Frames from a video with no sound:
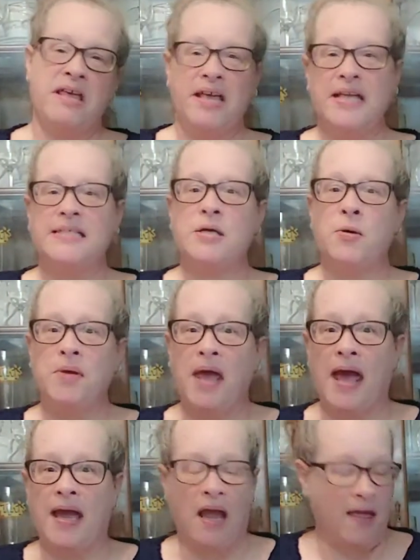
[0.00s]
it's
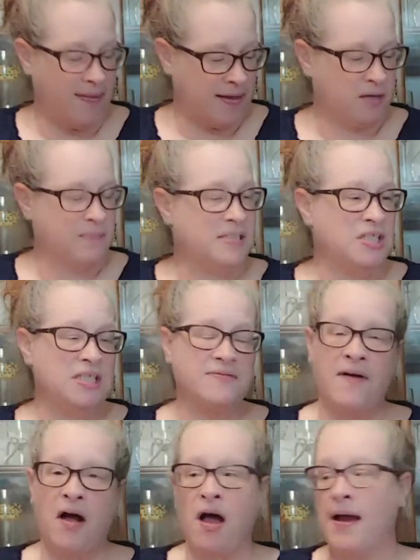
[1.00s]
okay. I think it'll be just
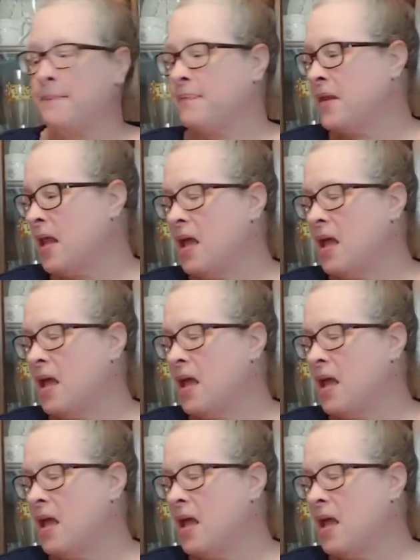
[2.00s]
fine.